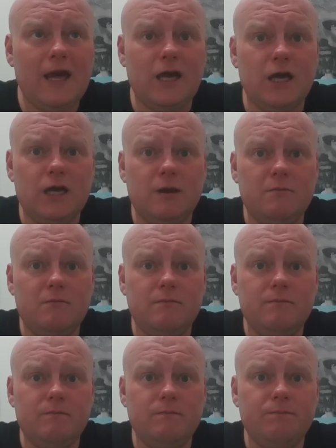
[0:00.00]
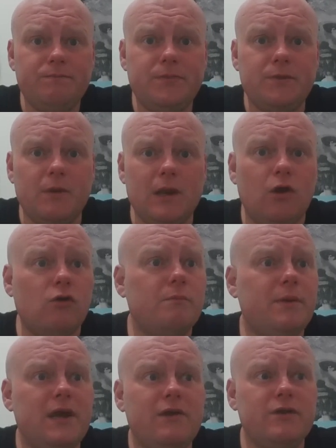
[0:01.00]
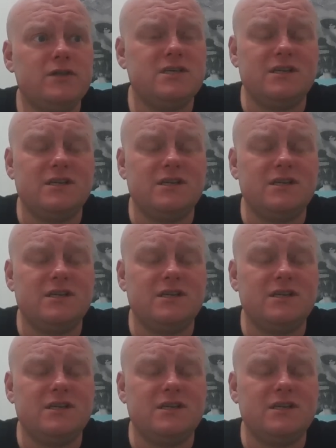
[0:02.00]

There were long periods